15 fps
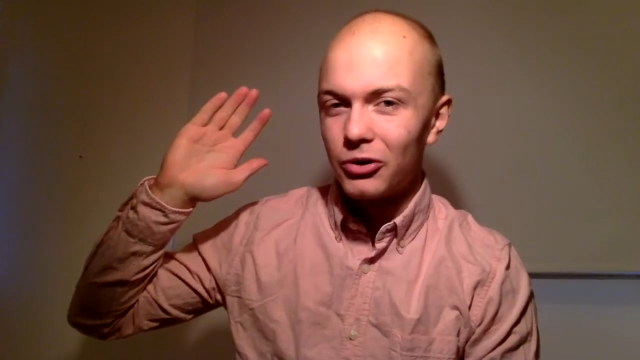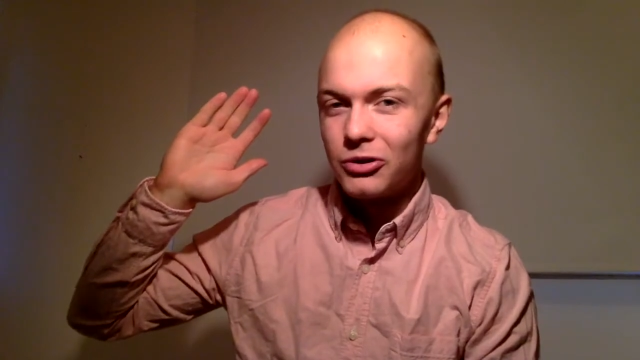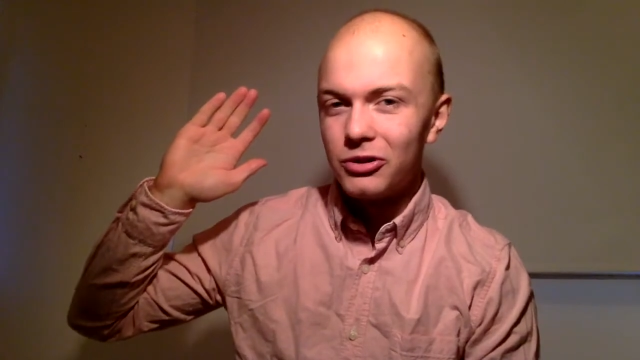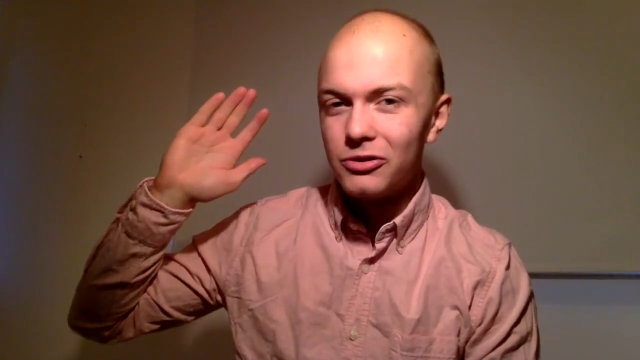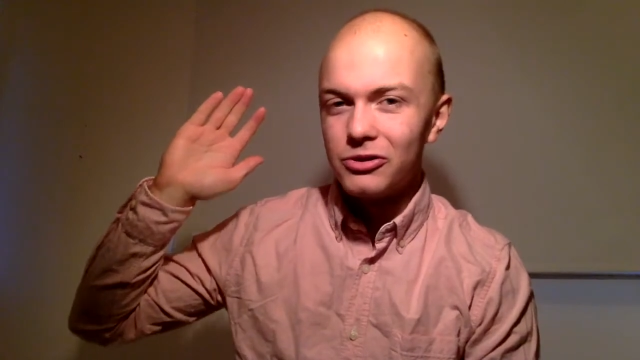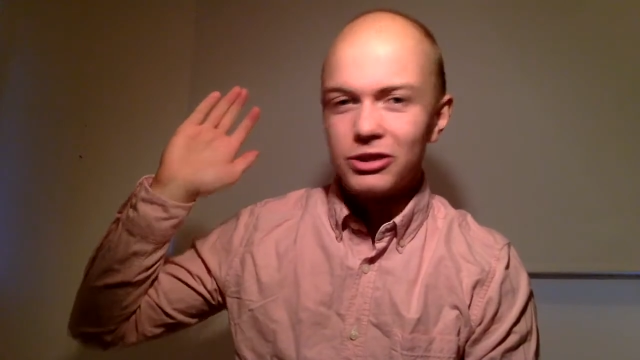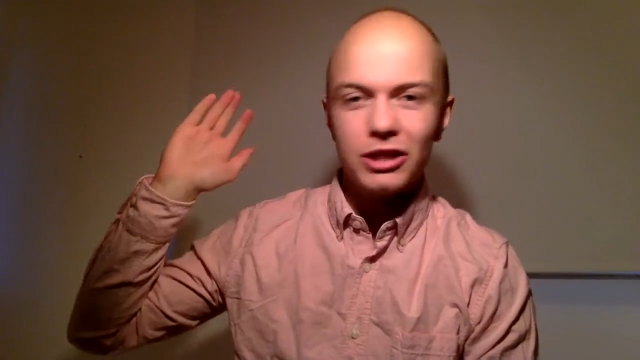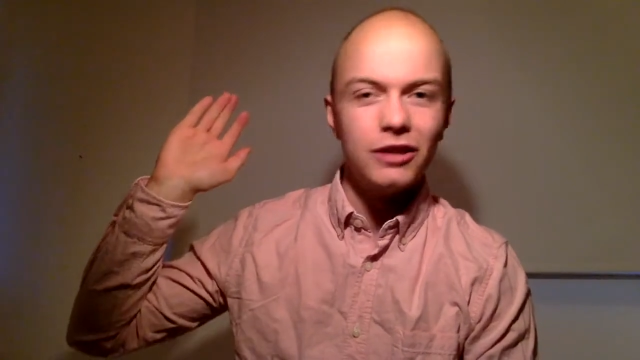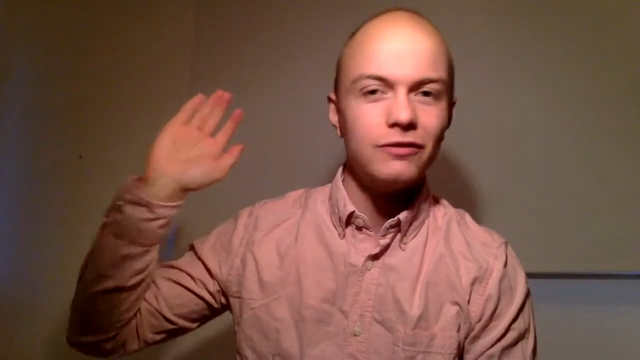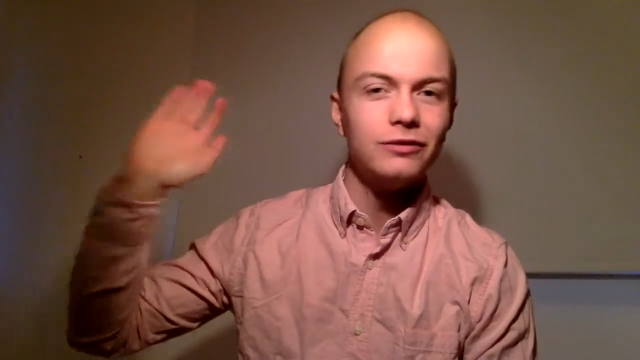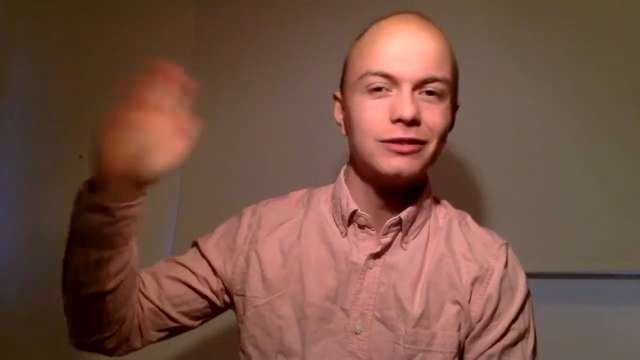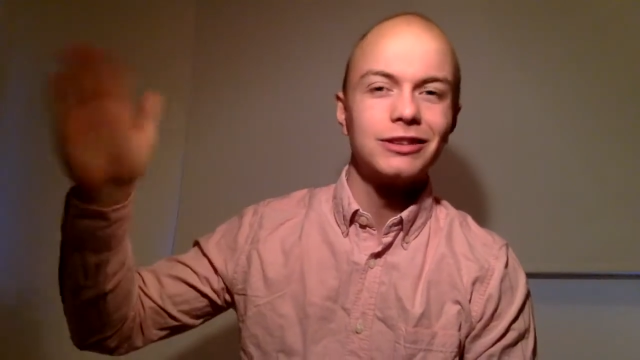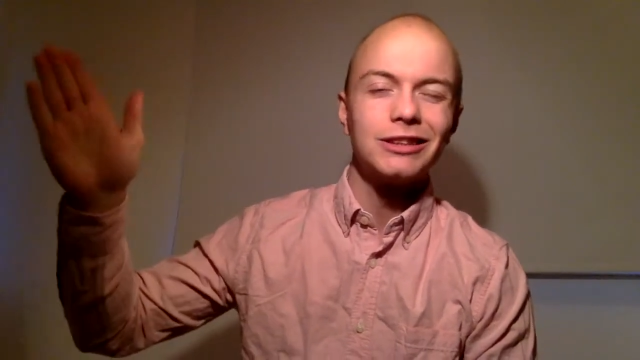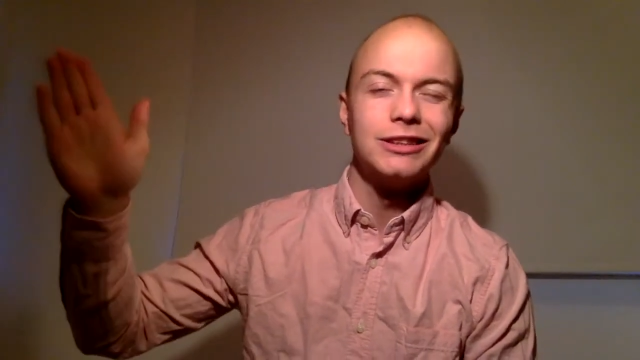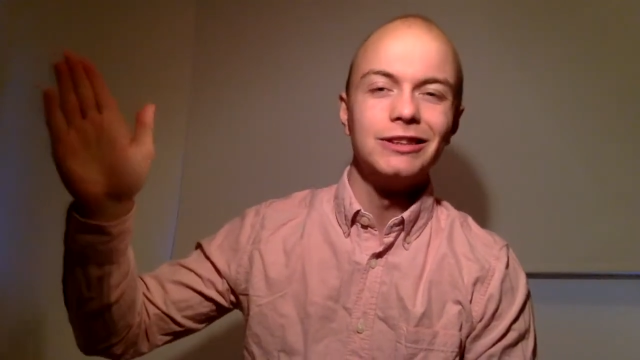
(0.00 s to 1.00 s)
on New Year's Eve.
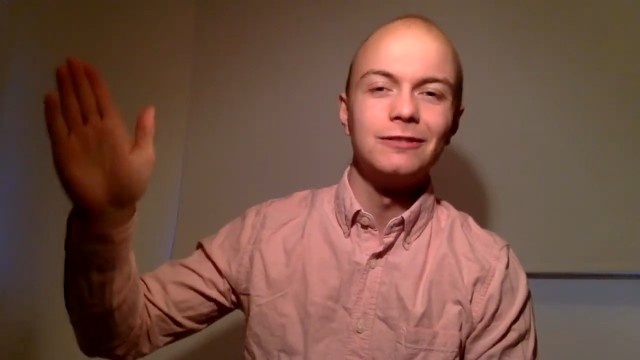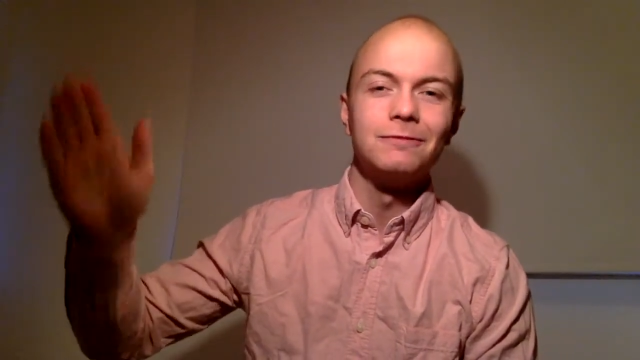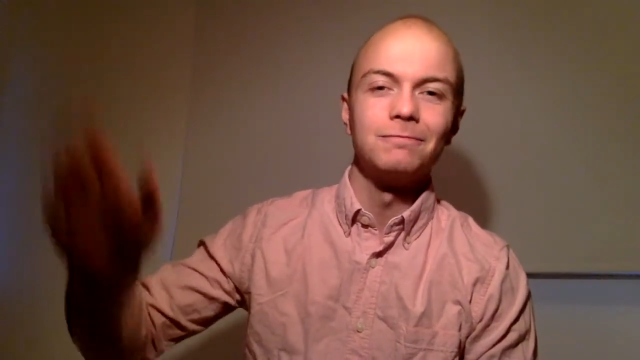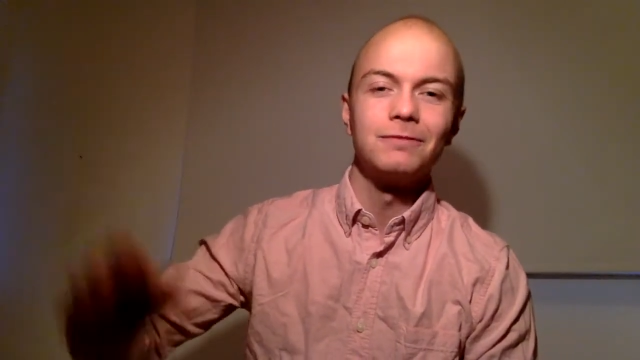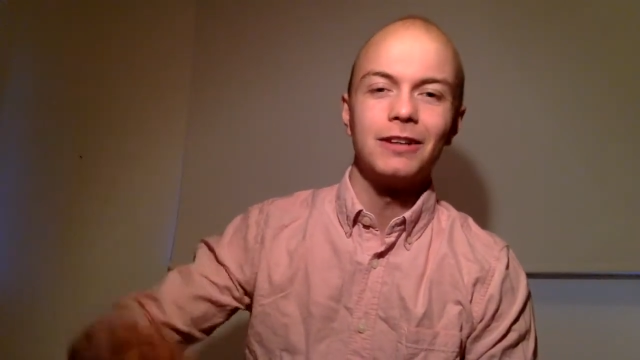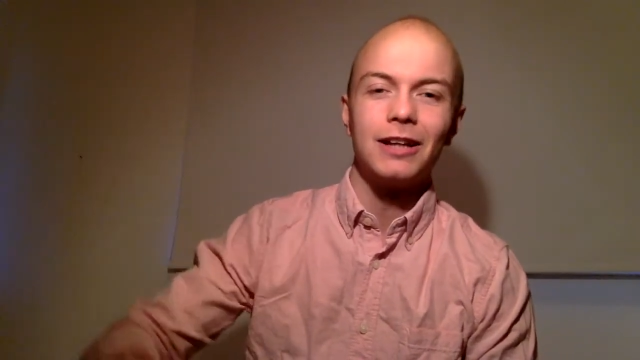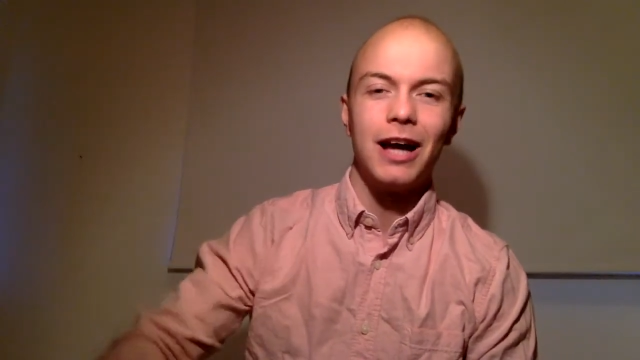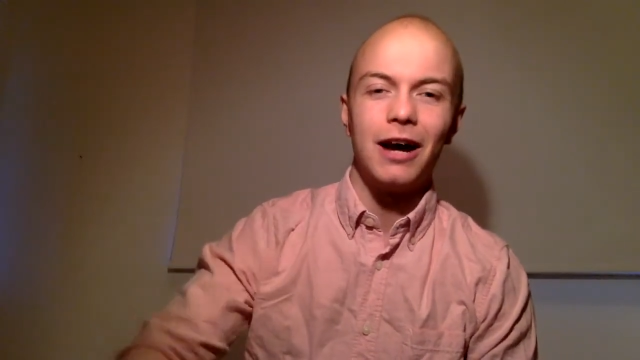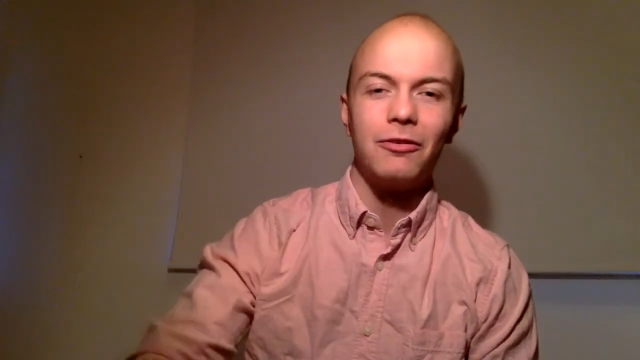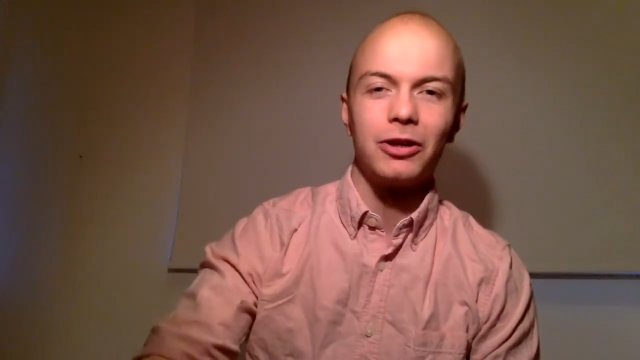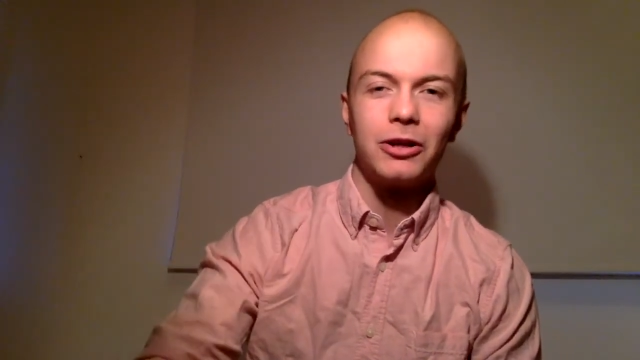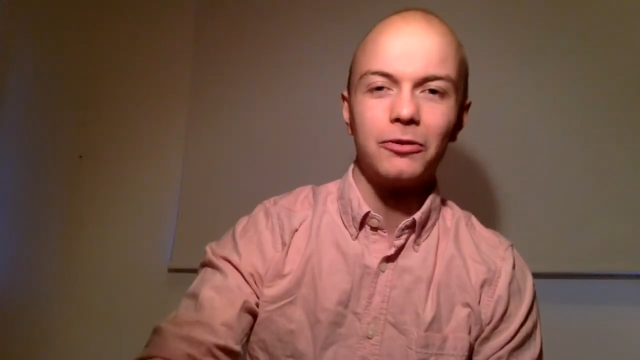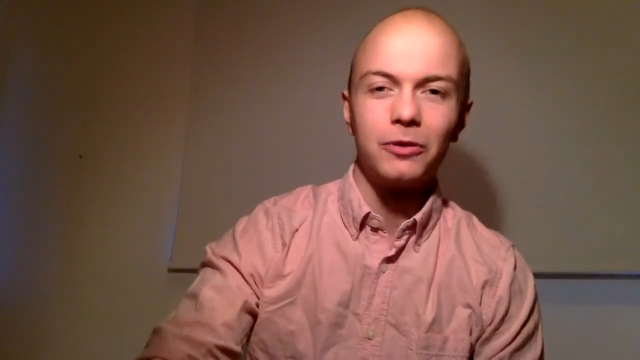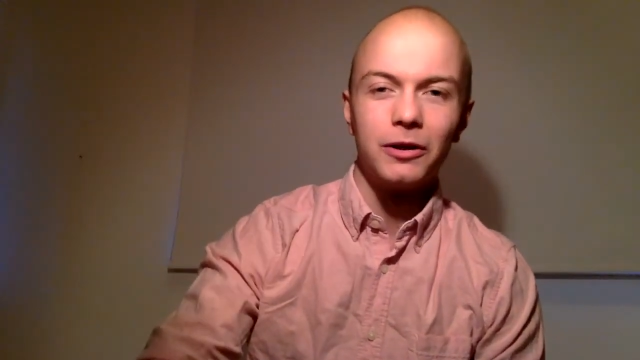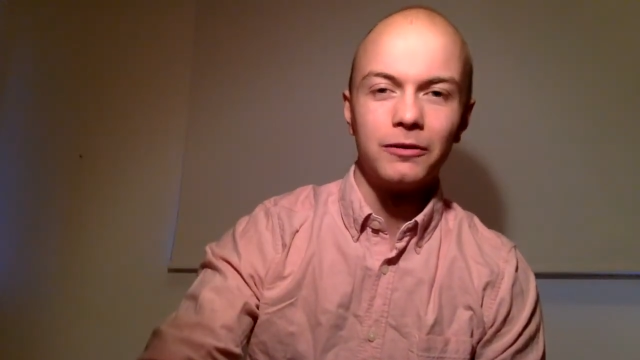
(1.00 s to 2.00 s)
Have a
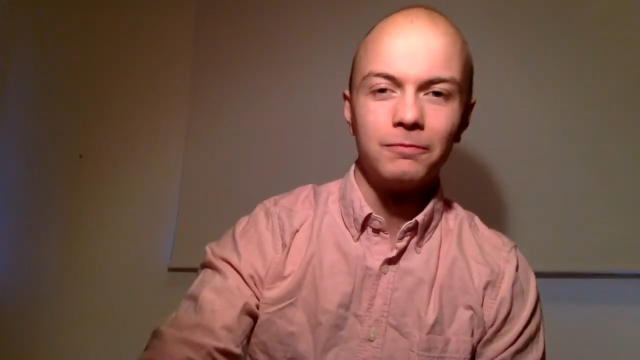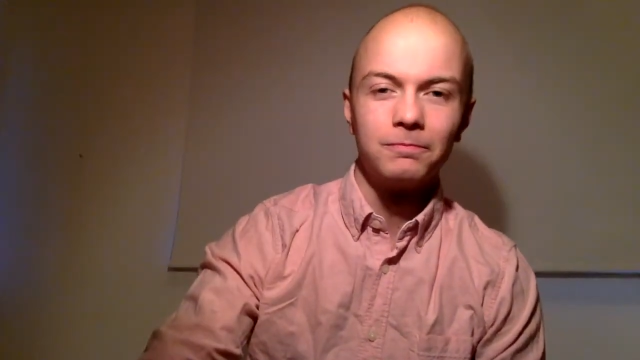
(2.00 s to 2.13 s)
good one.